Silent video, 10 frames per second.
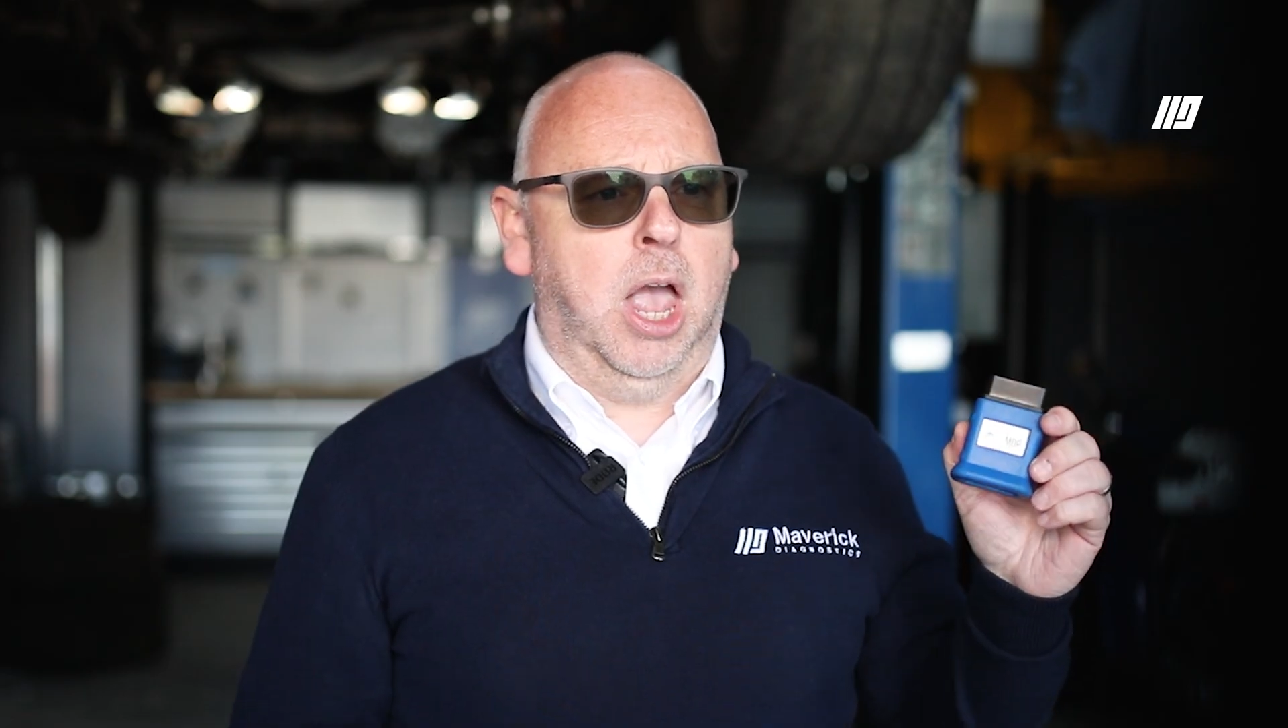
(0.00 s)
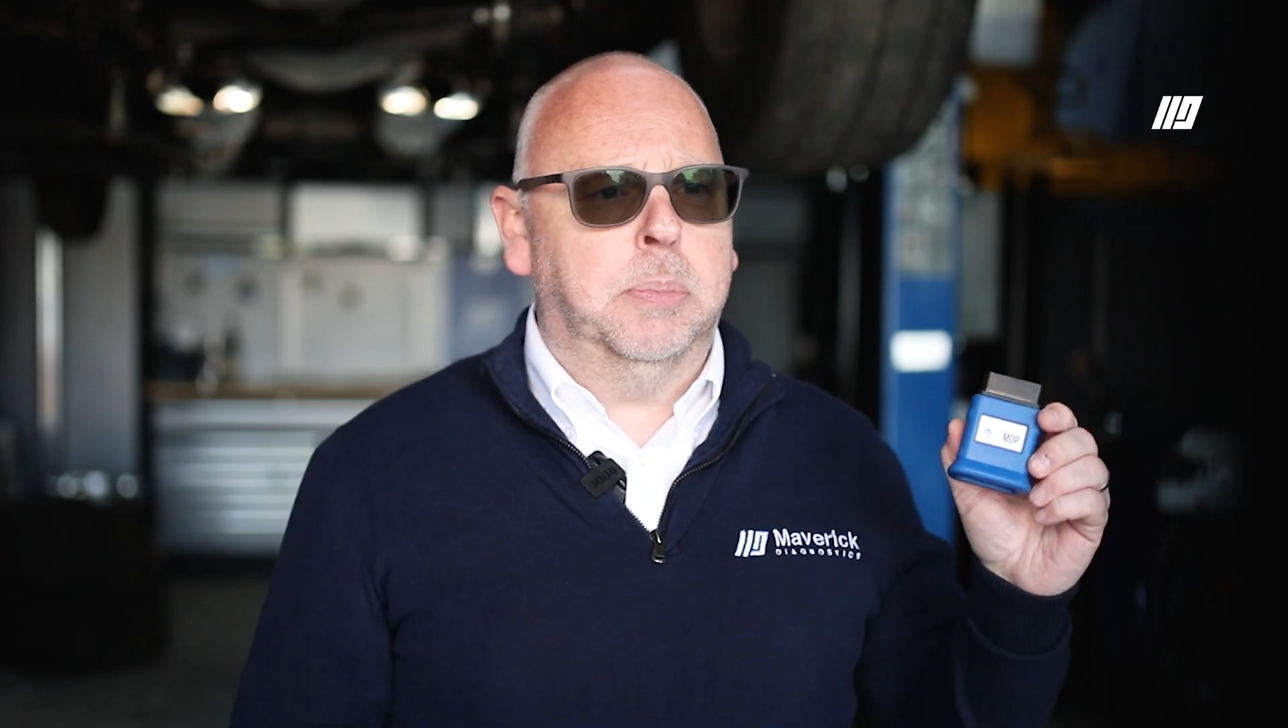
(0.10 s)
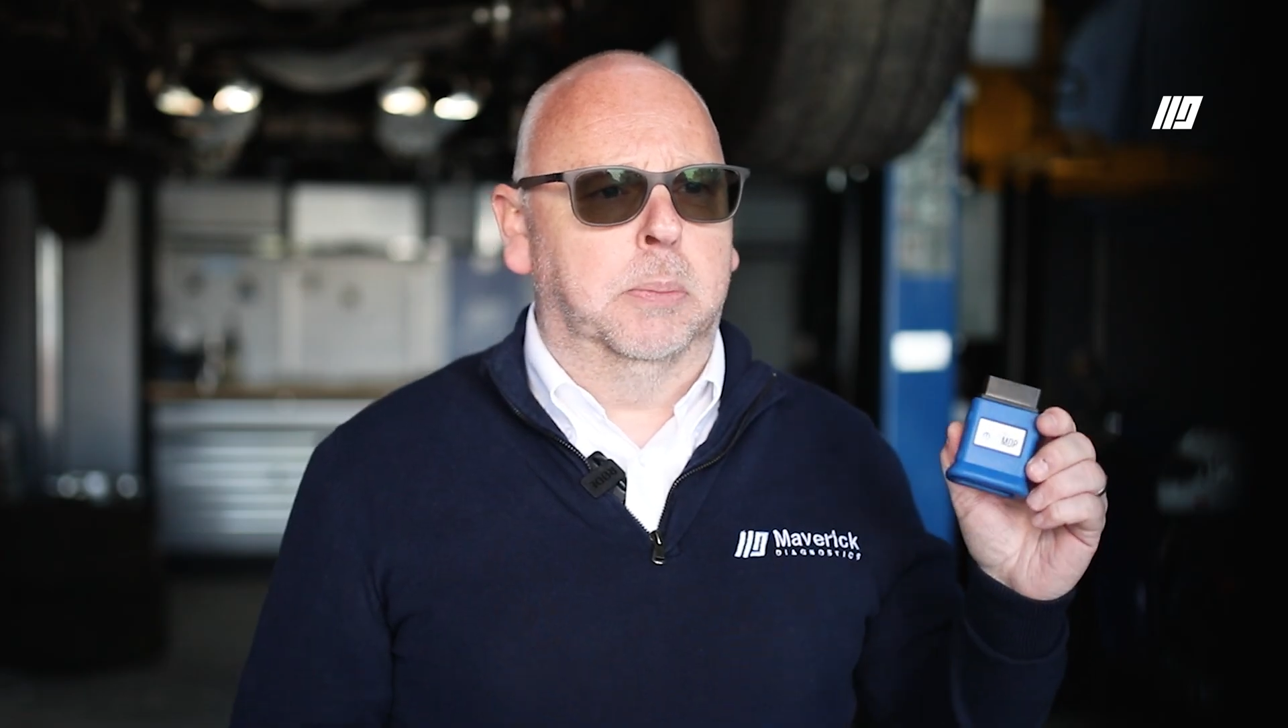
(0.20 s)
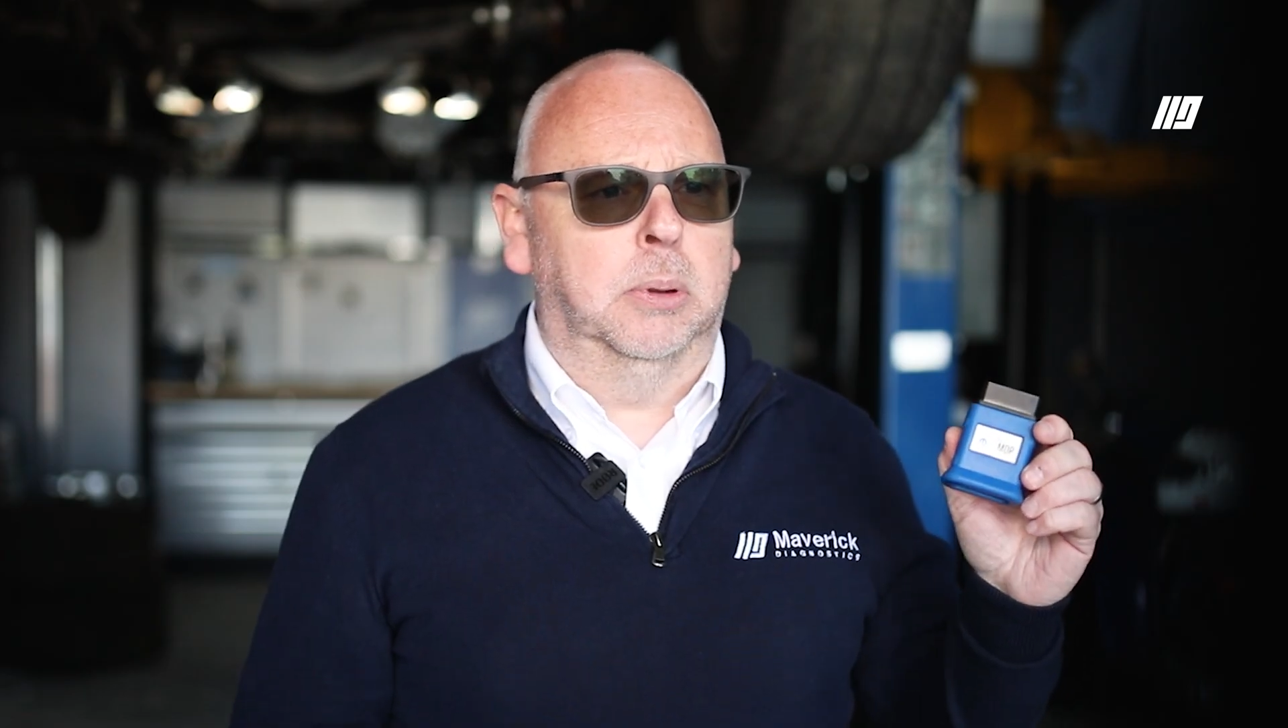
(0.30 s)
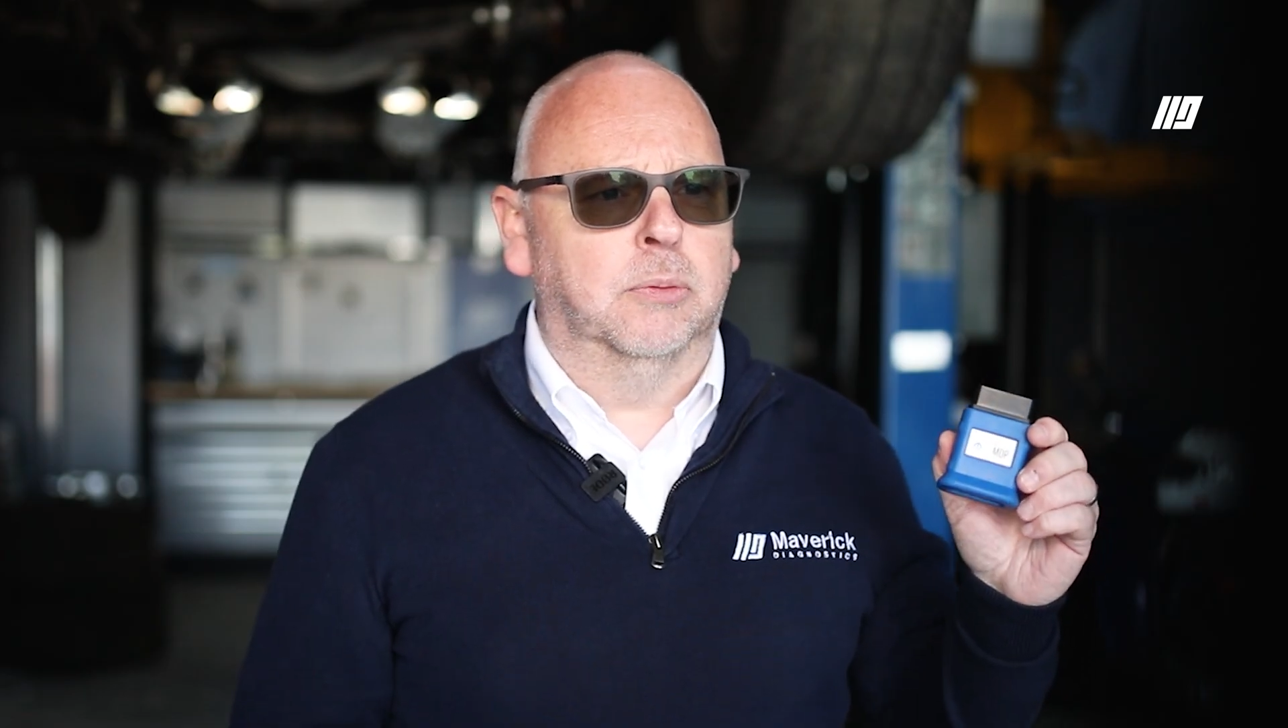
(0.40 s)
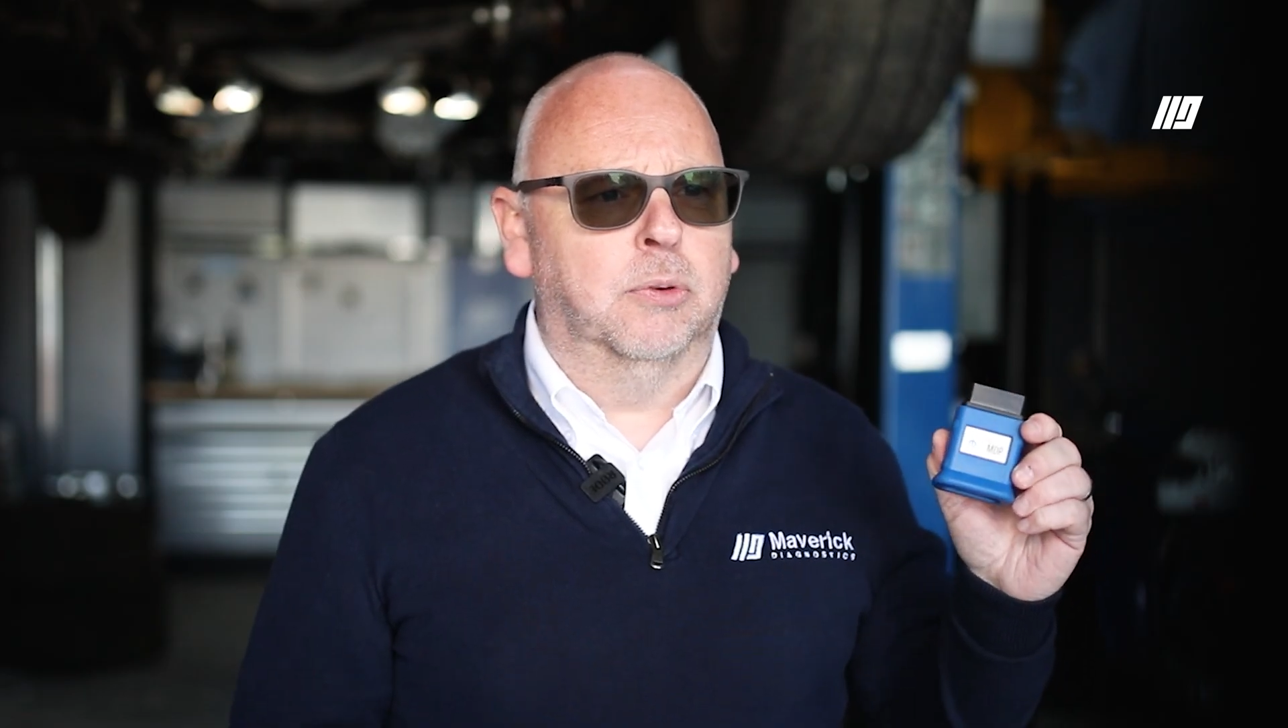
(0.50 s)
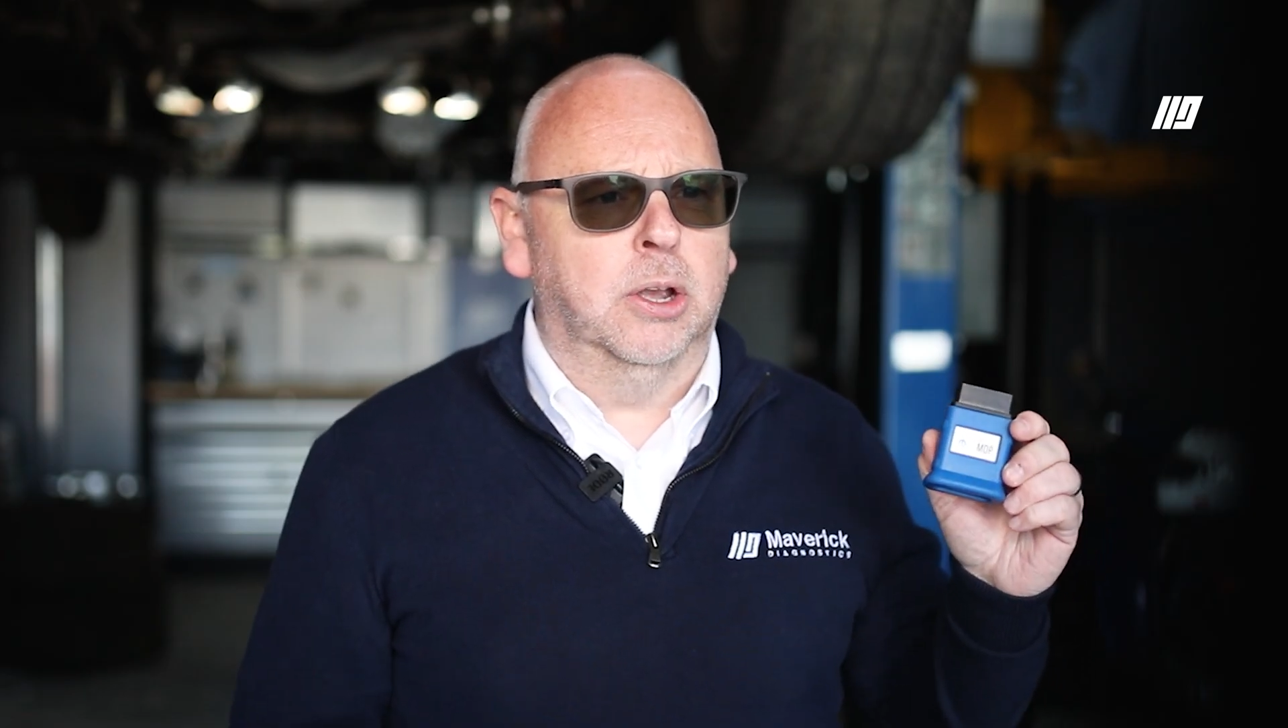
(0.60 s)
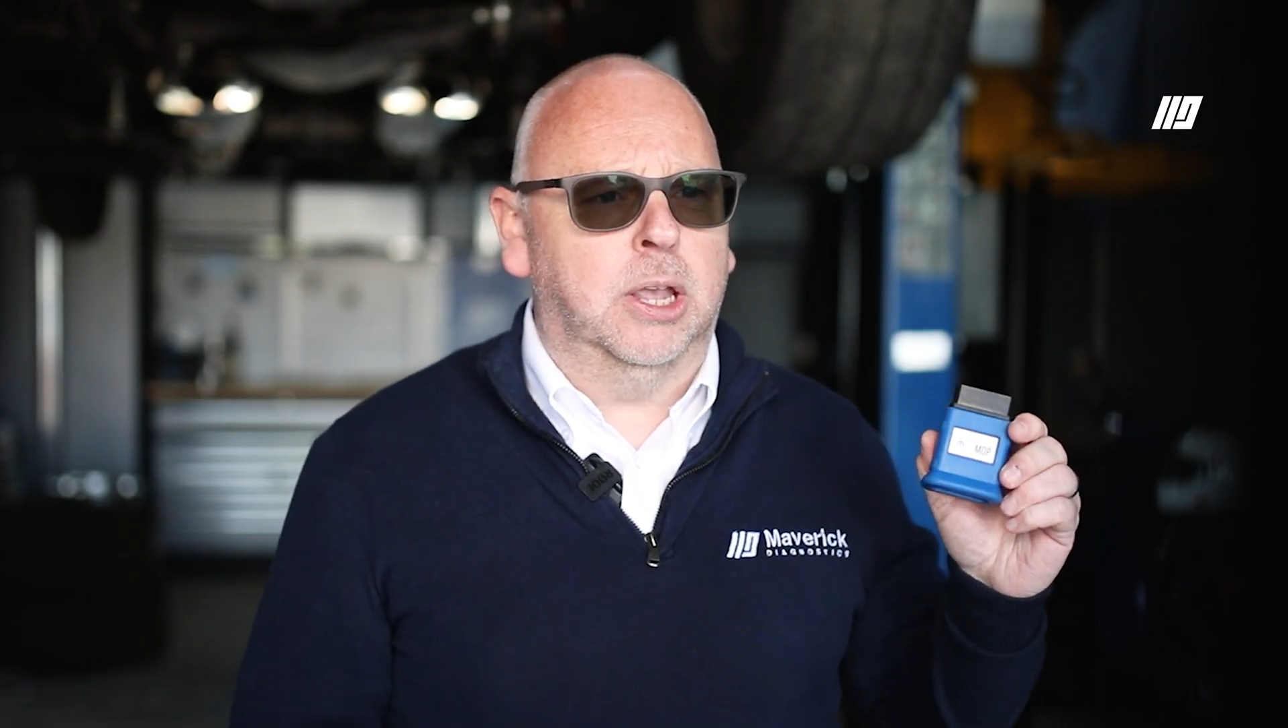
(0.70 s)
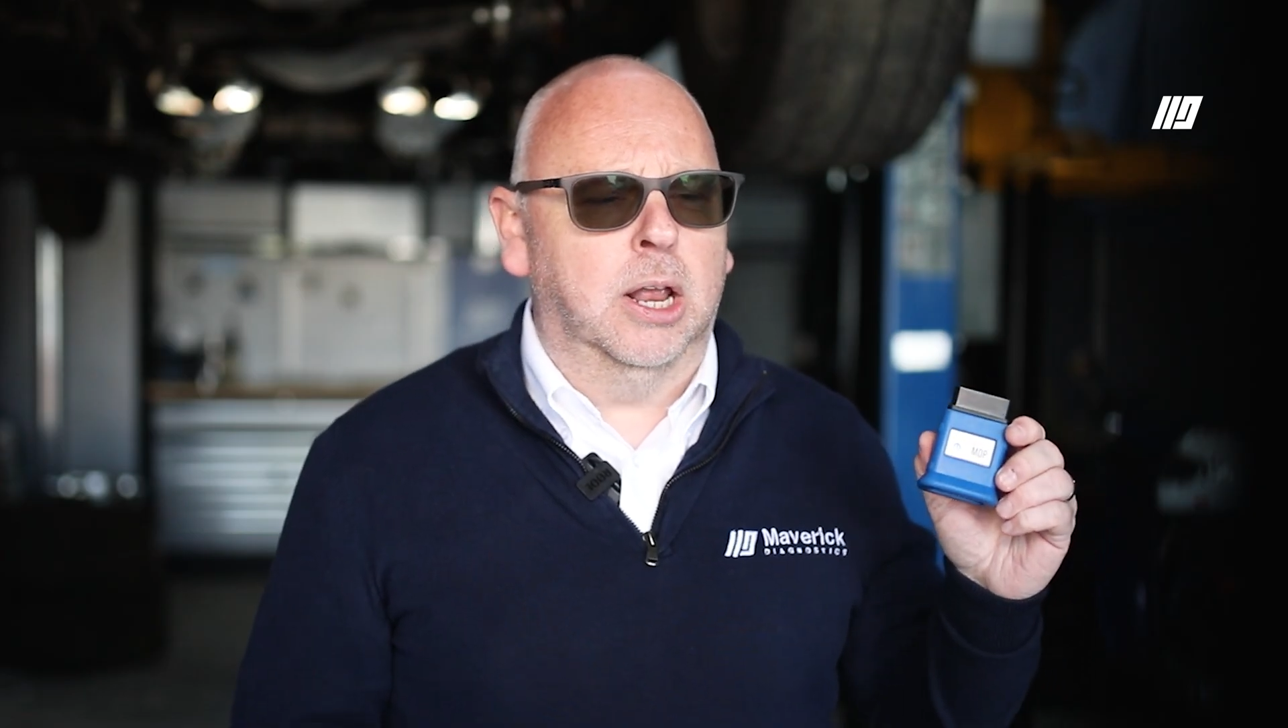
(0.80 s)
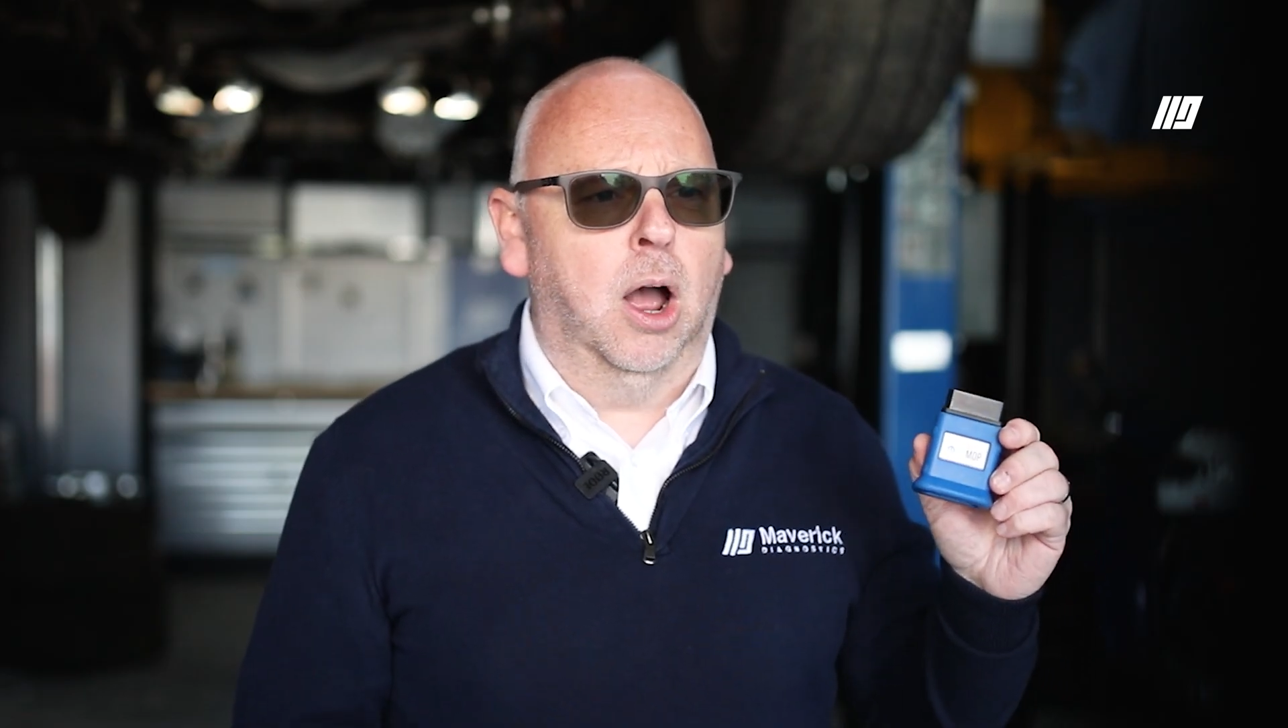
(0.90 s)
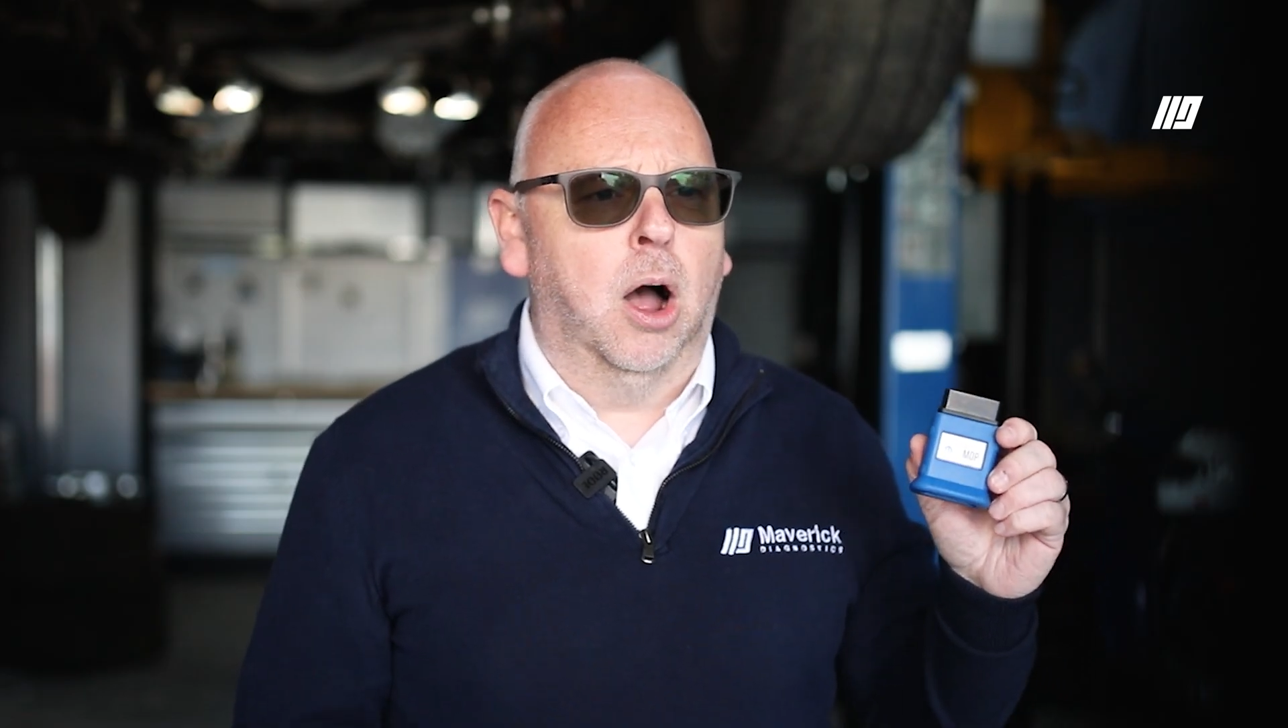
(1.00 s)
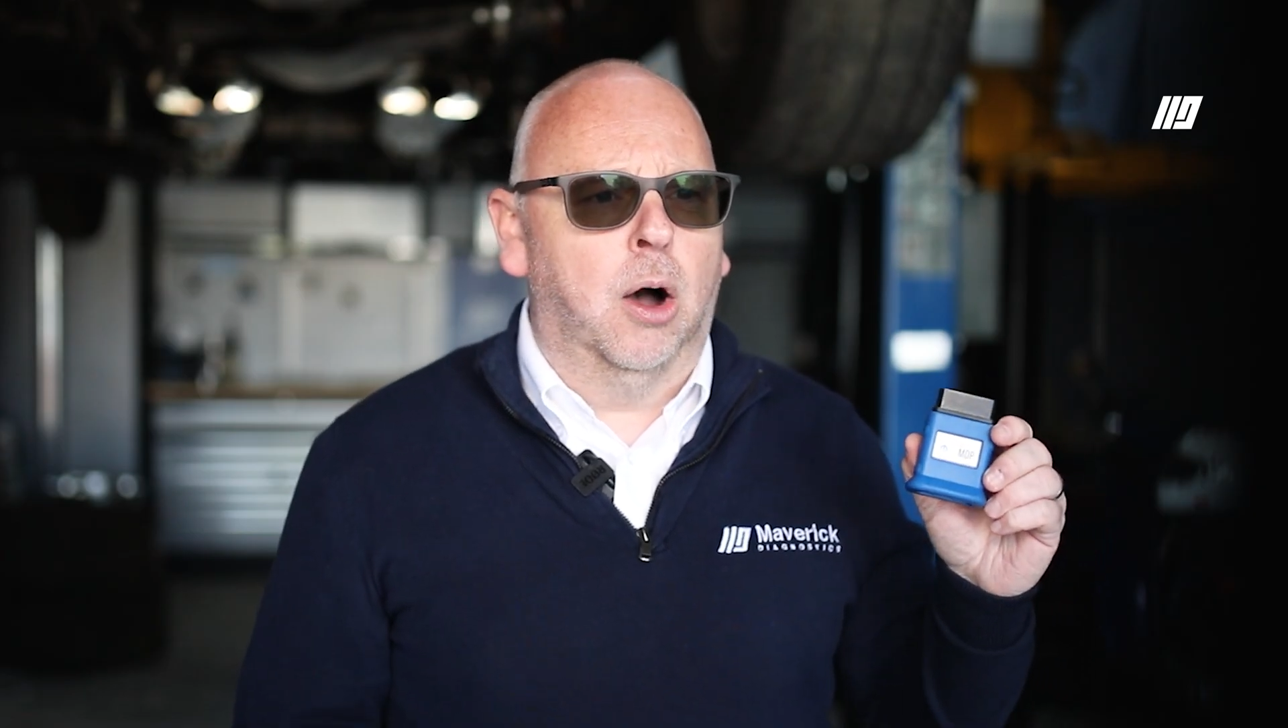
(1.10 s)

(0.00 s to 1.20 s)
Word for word: capable of working